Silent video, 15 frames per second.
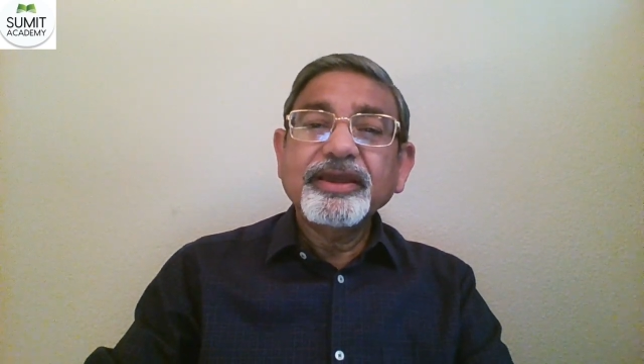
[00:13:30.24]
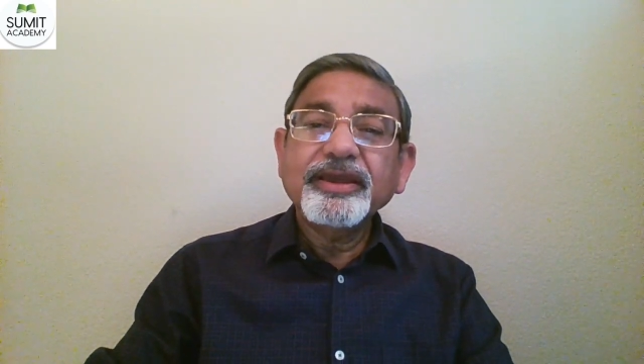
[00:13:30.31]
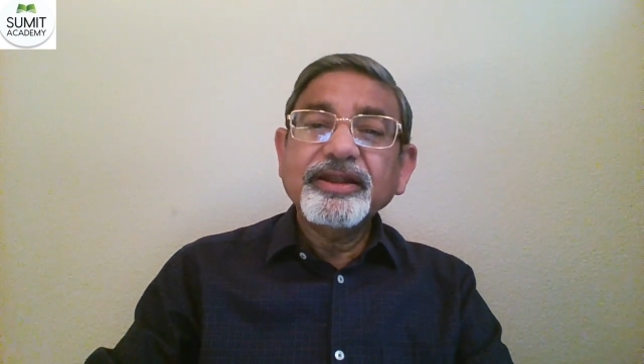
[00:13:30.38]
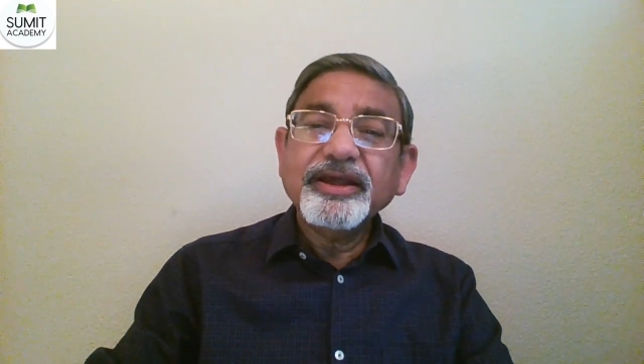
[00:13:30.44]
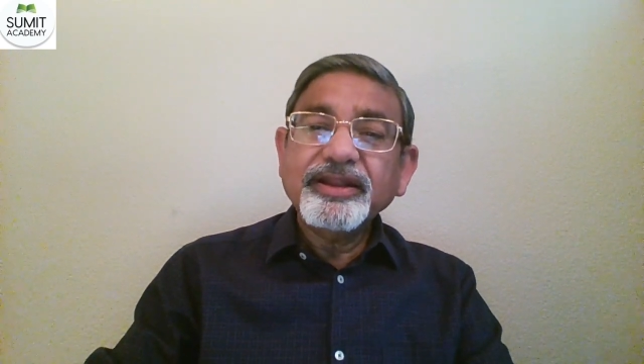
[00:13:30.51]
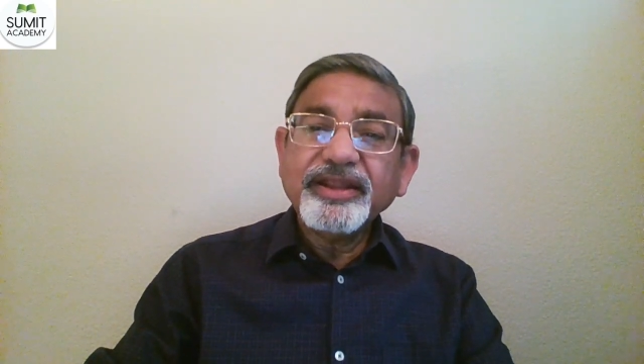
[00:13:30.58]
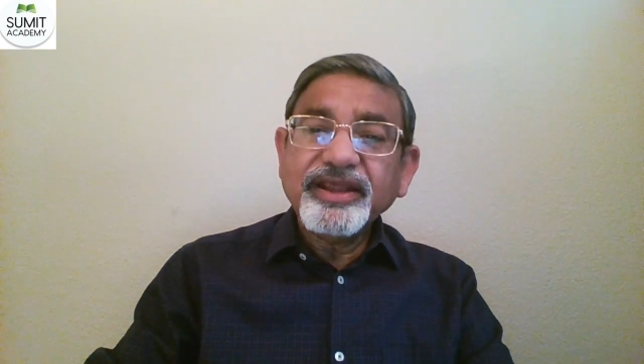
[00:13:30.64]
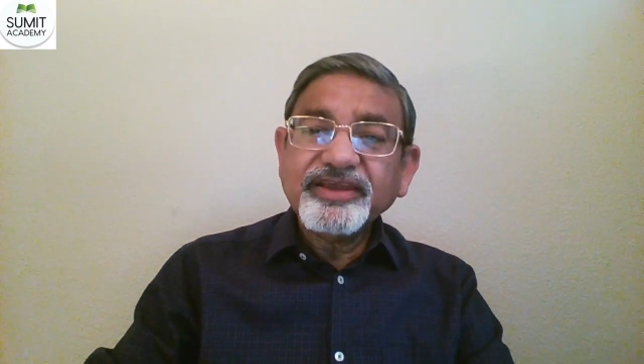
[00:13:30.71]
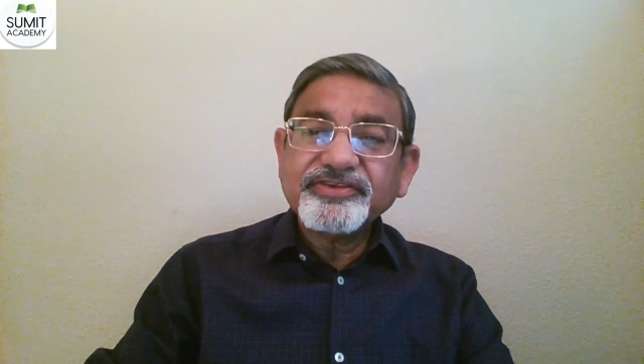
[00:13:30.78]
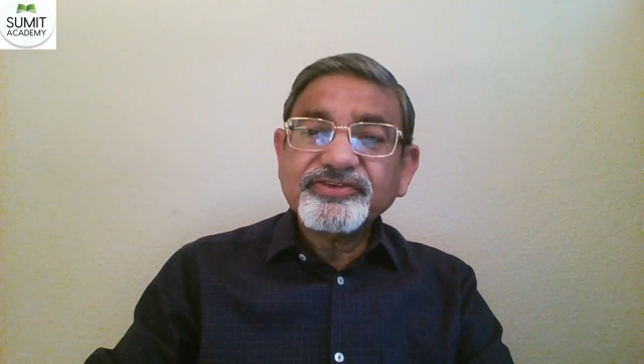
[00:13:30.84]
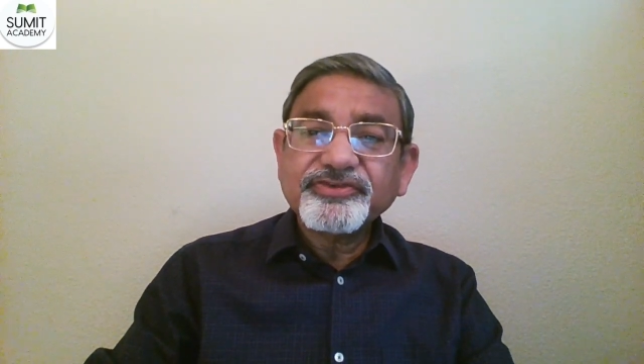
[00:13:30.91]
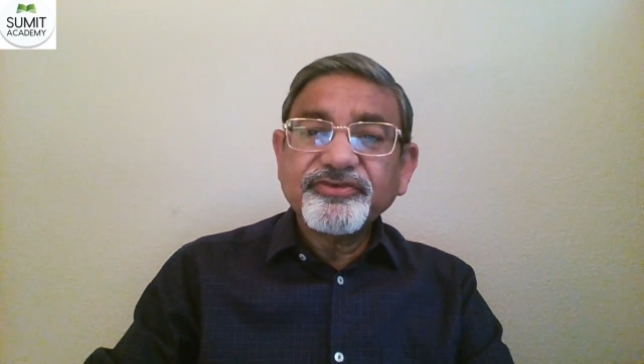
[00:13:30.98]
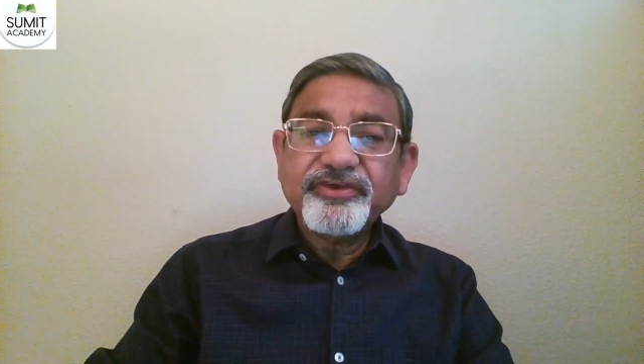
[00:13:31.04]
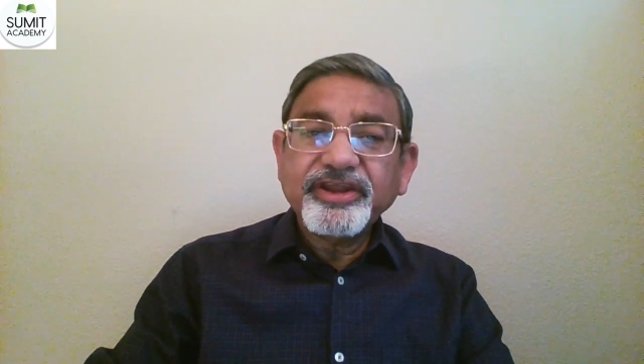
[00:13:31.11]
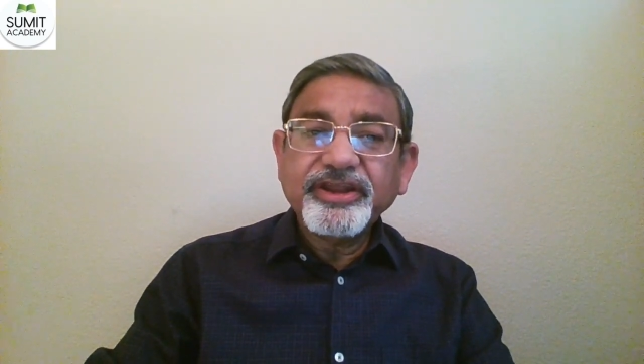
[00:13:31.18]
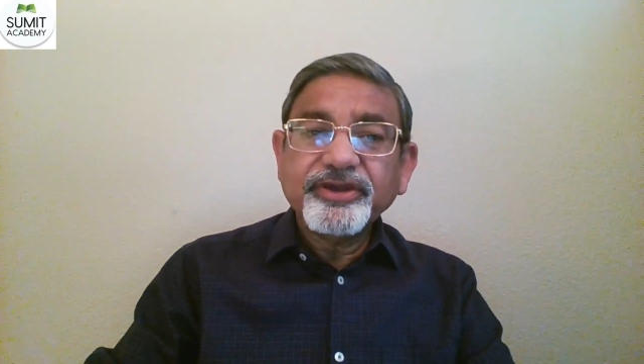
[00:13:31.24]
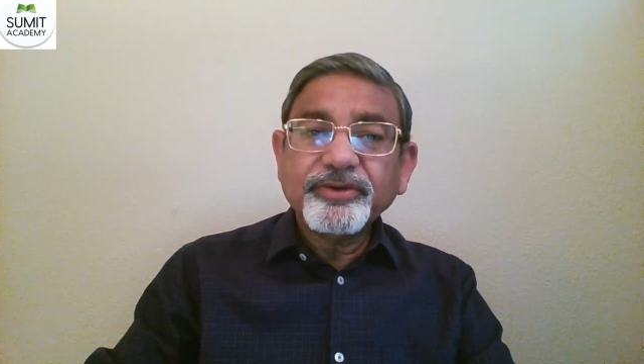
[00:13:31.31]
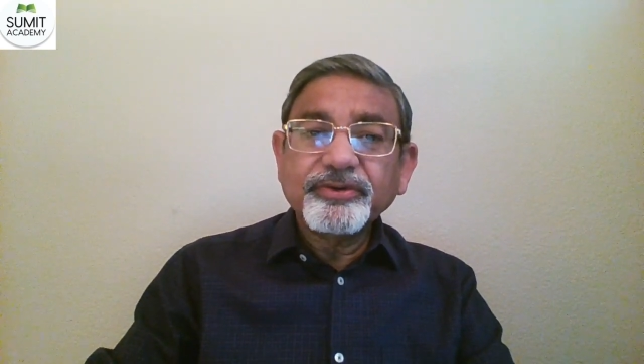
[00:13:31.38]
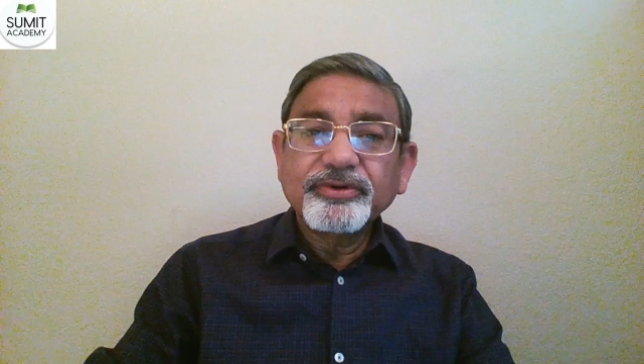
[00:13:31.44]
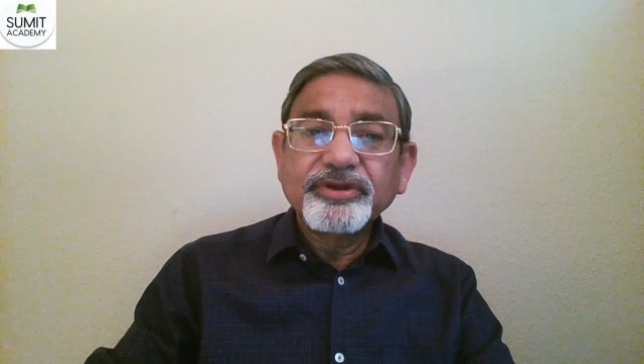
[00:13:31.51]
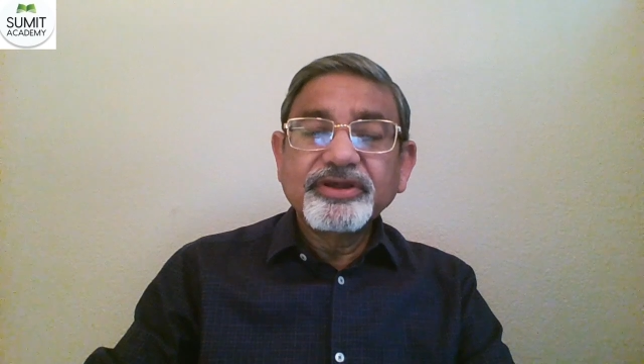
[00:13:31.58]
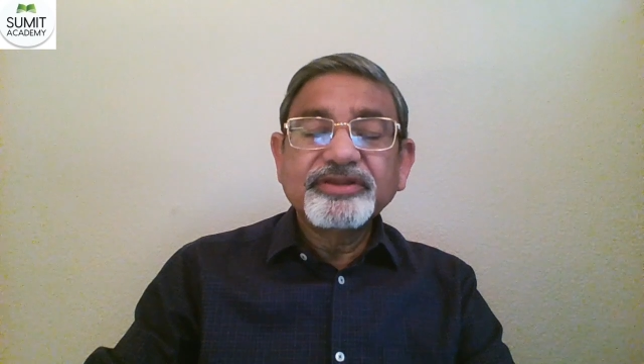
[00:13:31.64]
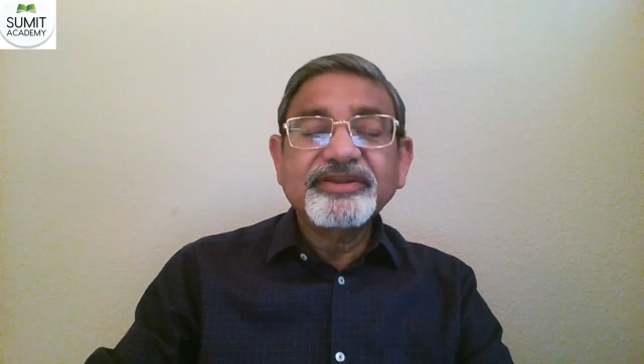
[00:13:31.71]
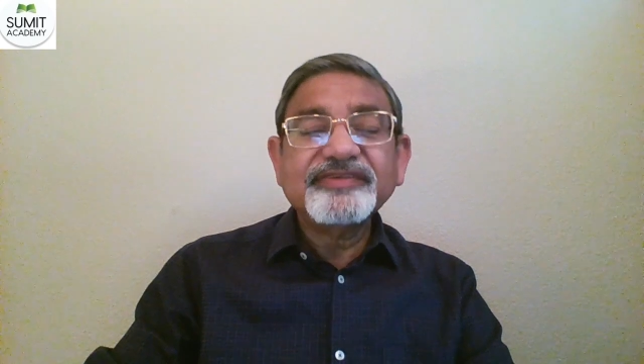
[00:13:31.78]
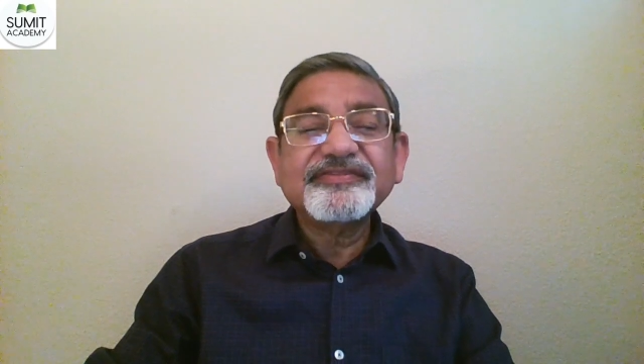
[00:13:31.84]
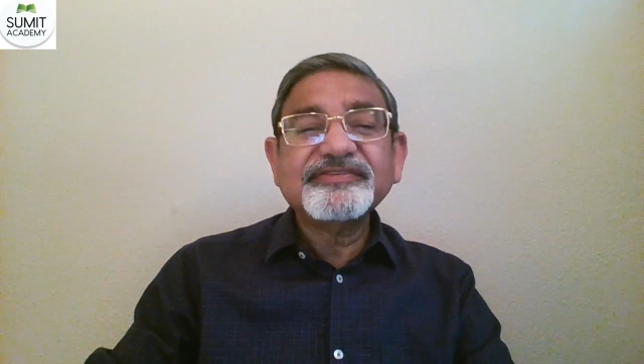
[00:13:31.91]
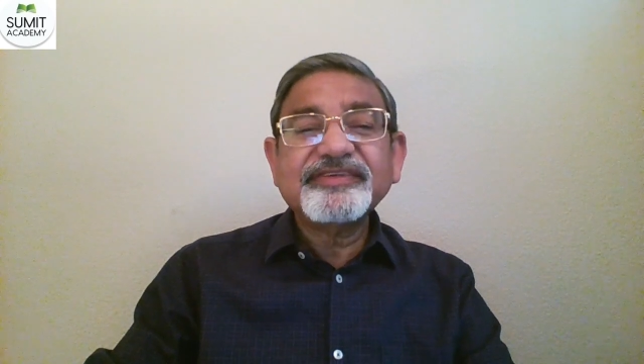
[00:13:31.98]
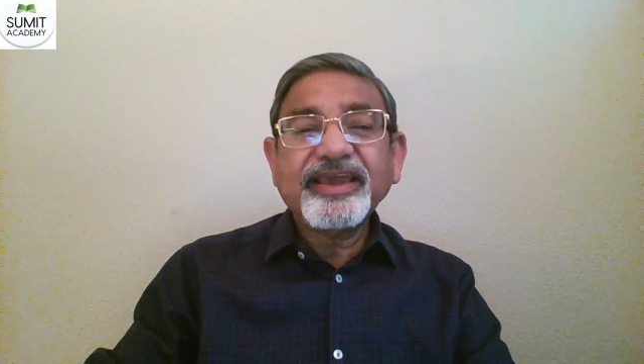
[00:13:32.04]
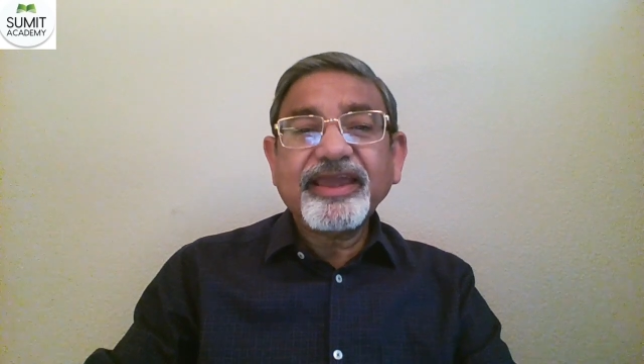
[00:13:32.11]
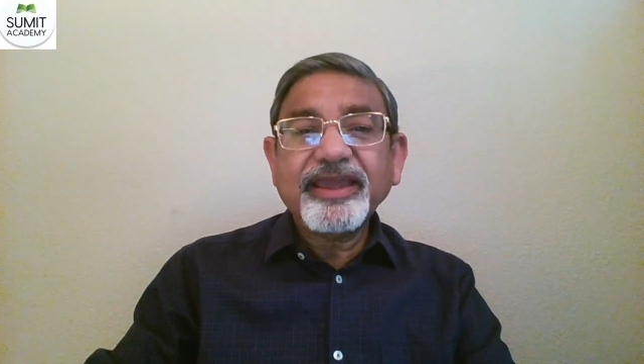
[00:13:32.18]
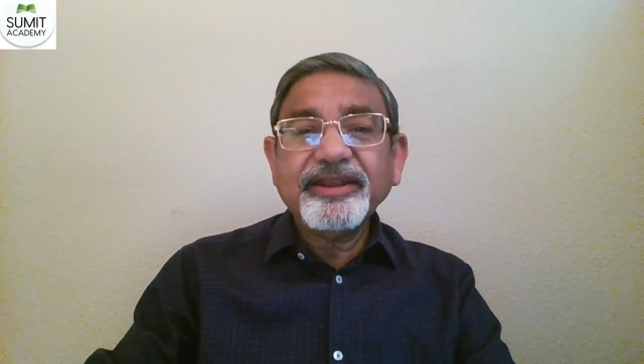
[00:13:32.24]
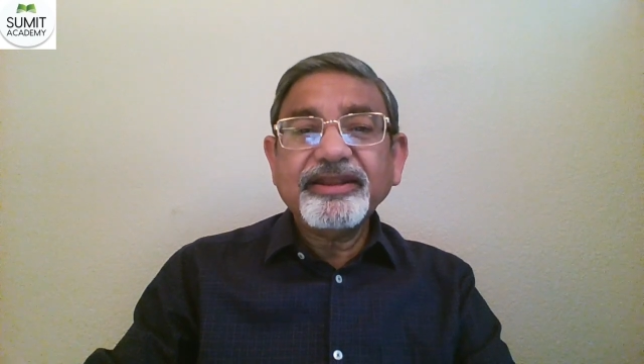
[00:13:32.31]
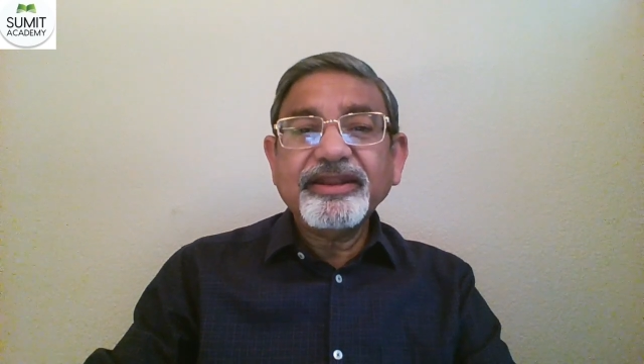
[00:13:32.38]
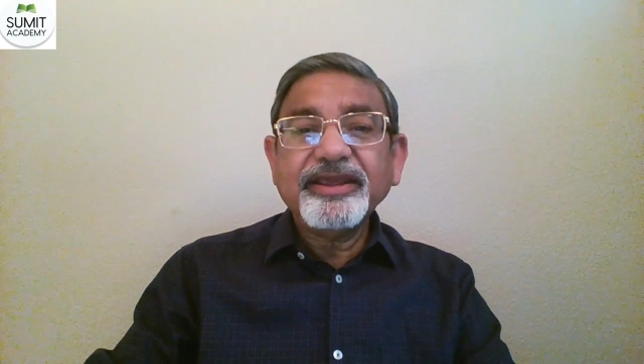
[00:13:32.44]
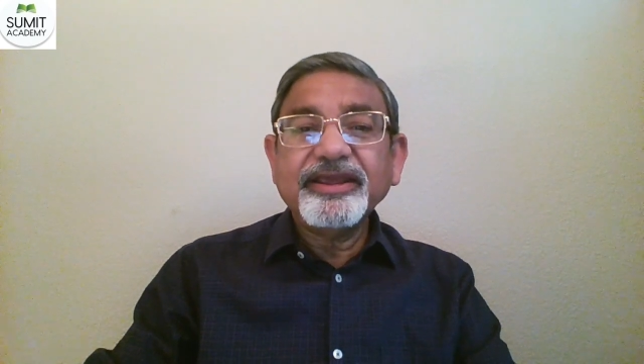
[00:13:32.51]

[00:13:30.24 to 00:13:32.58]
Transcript: In our next video, the second